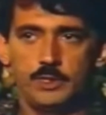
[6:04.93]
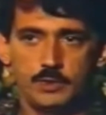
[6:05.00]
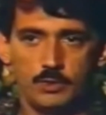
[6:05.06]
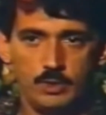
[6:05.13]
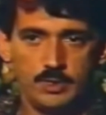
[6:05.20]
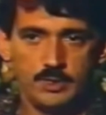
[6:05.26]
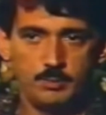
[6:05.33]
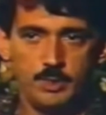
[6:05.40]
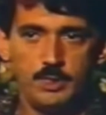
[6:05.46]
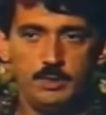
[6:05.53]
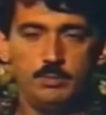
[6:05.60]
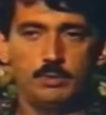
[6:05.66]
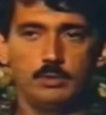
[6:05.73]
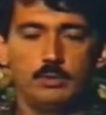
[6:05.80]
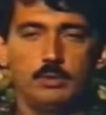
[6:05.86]
We saw his
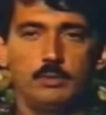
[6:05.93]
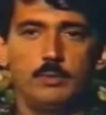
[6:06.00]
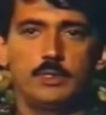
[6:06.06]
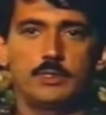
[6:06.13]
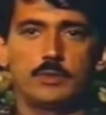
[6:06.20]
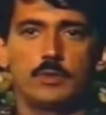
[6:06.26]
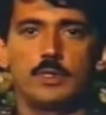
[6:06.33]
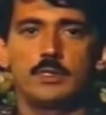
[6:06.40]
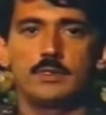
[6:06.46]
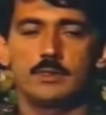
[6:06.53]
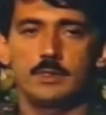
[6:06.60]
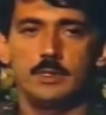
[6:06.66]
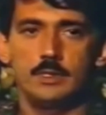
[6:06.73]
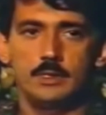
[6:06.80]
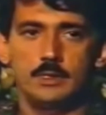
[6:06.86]
people, we saw
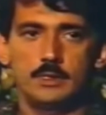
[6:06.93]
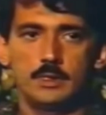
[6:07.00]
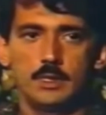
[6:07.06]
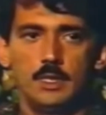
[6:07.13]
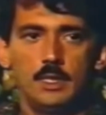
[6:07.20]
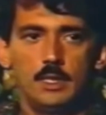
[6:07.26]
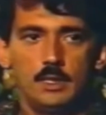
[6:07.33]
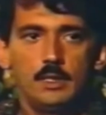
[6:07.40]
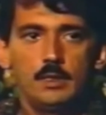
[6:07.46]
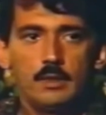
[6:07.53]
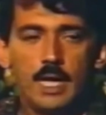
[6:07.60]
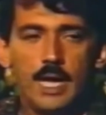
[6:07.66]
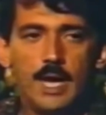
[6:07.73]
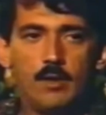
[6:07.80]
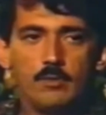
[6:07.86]

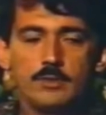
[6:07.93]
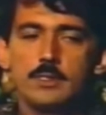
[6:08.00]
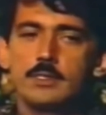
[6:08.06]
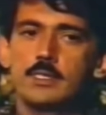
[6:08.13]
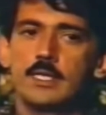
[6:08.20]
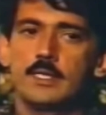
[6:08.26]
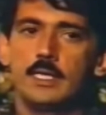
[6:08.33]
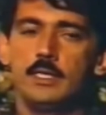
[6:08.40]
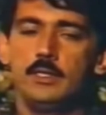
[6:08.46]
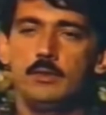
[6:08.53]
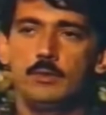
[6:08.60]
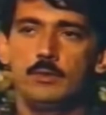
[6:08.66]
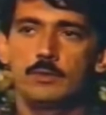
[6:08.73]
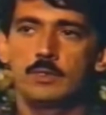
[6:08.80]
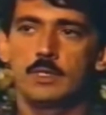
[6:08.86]
the houses that they
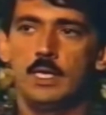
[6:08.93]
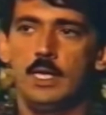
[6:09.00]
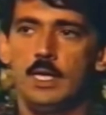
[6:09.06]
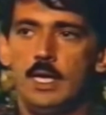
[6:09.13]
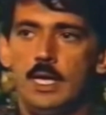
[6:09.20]
use.